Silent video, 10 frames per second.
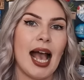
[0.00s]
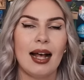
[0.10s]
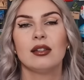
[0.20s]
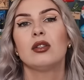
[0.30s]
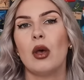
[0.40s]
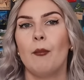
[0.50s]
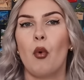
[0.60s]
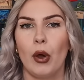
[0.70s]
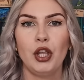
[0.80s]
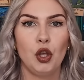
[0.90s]
at some
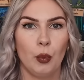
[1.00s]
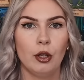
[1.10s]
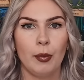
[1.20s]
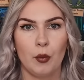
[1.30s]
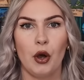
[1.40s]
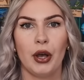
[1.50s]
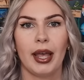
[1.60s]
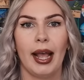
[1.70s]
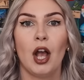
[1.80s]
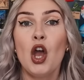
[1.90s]
point you will be working.